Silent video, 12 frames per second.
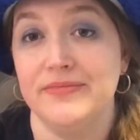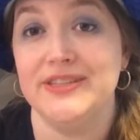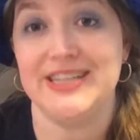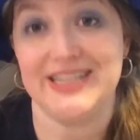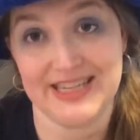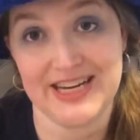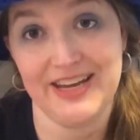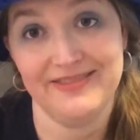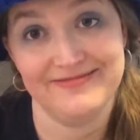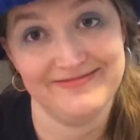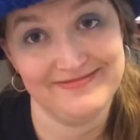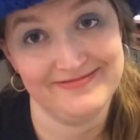Disney,
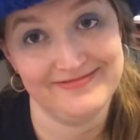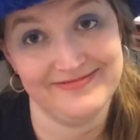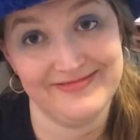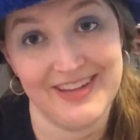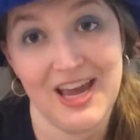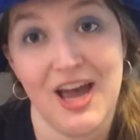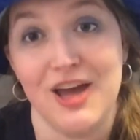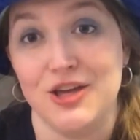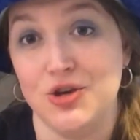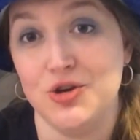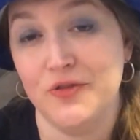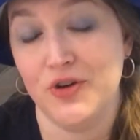
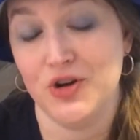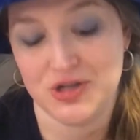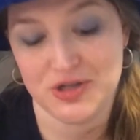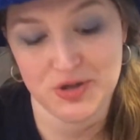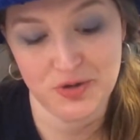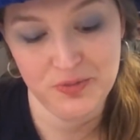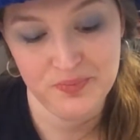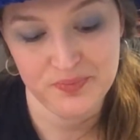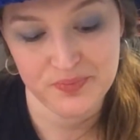Universal,